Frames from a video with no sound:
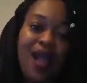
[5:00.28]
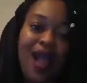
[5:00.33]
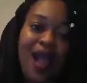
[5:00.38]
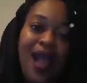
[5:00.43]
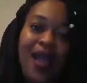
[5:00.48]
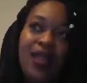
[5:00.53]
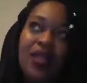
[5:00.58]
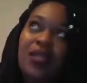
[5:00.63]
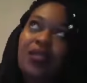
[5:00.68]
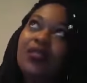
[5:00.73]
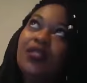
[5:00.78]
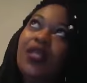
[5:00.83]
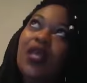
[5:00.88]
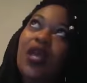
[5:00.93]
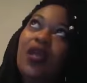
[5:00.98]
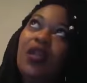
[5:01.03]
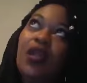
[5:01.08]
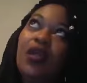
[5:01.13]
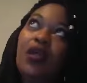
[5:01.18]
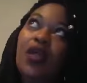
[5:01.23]
God and
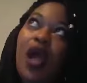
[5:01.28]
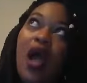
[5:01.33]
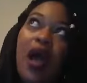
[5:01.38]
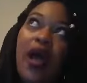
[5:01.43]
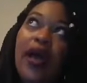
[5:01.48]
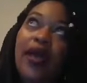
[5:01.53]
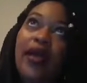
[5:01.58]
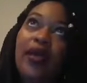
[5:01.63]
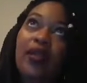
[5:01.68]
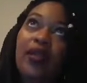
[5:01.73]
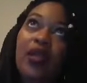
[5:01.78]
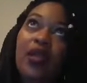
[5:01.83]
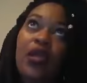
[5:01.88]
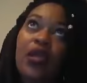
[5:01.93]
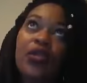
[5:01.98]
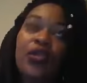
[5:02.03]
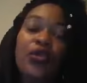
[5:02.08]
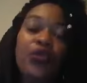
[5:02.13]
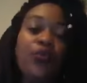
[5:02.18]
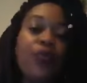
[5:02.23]
saying, God,
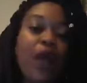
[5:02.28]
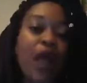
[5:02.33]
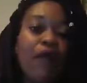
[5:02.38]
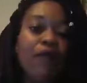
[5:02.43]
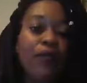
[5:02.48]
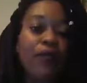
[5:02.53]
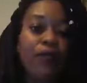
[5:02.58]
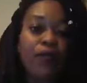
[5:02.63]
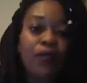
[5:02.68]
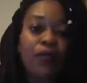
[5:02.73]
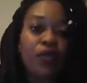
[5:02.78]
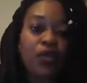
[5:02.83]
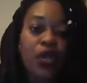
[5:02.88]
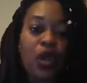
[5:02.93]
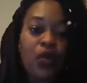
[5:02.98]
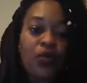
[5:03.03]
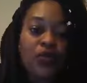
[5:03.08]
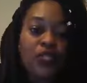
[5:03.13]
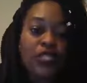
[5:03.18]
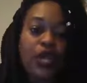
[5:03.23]
do you have a,
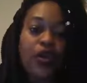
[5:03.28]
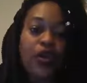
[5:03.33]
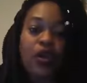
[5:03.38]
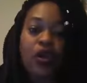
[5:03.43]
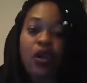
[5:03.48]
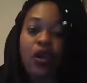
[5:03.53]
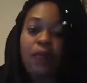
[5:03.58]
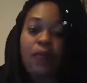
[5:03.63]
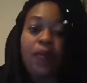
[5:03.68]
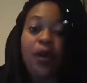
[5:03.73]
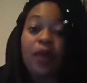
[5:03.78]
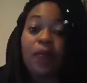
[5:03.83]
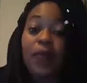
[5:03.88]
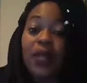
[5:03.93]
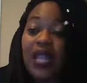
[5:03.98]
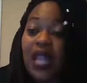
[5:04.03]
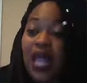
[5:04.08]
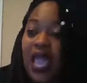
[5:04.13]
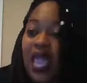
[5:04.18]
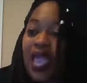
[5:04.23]
you know, is there a
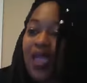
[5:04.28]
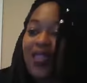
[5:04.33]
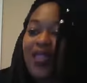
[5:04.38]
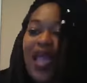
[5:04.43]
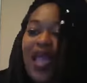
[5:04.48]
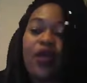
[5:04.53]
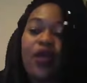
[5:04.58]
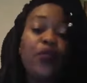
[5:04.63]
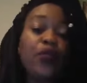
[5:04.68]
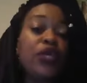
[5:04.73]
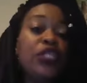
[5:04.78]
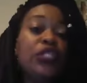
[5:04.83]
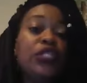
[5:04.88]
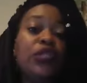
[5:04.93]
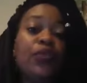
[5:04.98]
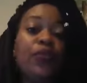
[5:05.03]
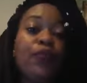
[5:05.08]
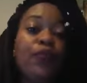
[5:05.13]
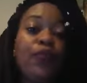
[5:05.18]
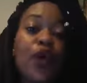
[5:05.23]
plan? Like, what's
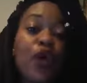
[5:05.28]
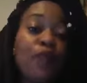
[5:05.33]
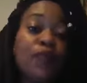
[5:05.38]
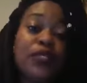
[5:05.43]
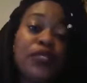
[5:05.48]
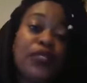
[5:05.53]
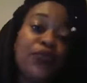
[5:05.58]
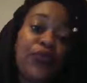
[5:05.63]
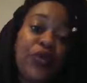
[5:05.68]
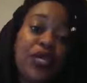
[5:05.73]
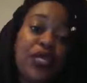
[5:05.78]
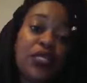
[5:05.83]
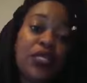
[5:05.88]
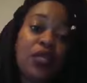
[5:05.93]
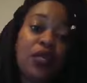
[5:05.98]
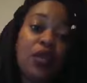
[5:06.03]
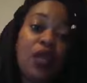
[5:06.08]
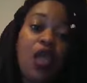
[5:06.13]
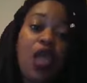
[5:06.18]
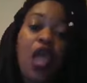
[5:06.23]
the purpose and
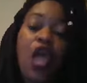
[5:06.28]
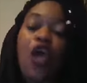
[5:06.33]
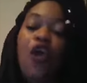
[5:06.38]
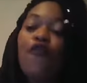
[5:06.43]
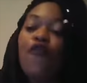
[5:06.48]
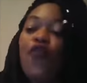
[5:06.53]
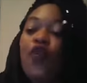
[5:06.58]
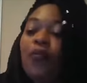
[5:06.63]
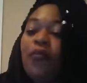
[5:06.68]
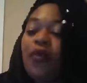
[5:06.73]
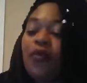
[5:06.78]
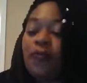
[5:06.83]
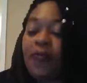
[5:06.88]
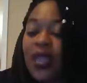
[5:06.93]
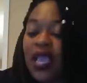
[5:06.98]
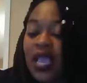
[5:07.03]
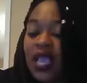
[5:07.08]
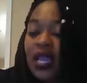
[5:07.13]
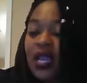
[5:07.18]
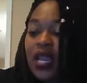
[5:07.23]
reason for me
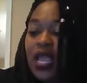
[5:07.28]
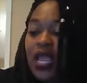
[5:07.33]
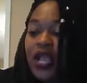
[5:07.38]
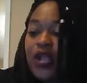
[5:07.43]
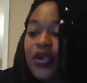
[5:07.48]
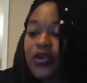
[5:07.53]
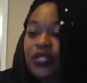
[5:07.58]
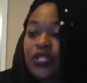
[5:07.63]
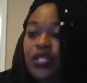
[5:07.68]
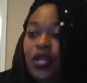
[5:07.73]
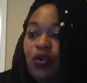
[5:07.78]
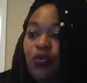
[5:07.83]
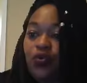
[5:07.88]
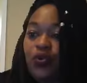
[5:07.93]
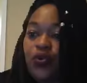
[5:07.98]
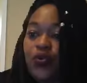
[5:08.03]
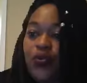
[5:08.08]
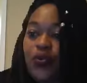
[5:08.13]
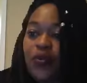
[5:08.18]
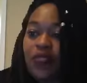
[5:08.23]
being here? So
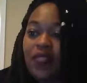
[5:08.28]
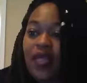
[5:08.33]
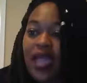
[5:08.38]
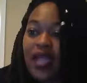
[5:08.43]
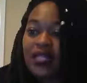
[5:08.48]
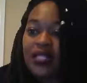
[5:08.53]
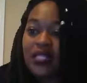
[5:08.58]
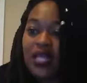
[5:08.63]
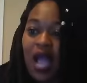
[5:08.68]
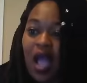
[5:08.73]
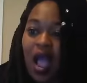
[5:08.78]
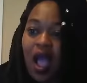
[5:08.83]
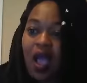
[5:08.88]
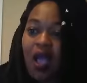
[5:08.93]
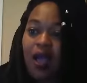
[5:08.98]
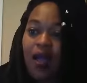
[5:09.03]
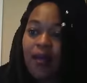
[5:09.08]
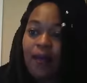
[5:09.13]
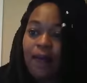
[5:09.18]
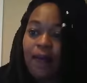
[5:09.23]
during that
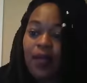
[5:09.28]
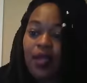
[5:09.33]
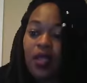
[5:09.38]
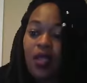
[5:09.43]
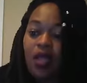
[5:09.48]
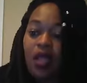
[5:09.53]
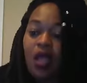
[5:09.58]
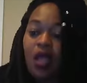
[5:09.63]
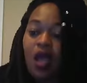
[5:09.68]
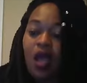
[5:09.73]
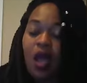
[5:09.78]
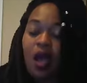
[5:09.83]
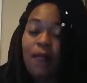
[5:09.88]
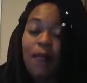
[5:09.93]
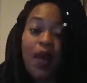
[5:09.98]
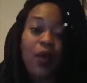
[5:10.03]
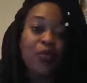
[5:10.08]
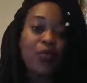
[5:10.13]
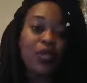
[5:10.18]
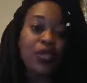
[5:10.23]
time,
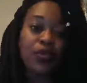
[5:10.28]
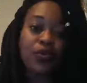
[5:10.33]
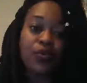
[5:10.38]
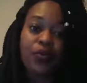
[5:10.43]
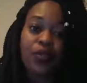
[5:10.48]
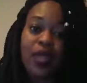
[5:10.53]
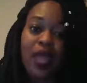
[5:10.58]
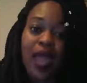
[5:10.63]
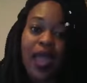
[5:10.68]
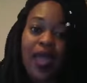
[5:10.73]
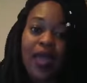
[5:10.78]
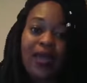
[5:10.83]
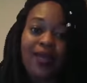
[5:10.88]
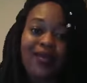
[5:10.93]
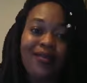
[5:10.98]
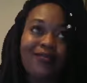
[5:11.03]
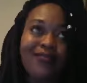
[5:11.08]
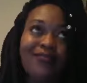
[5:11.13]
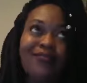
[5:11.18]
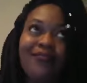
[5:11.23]
I went through
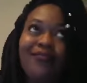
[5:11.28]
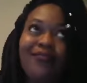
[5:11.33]
that.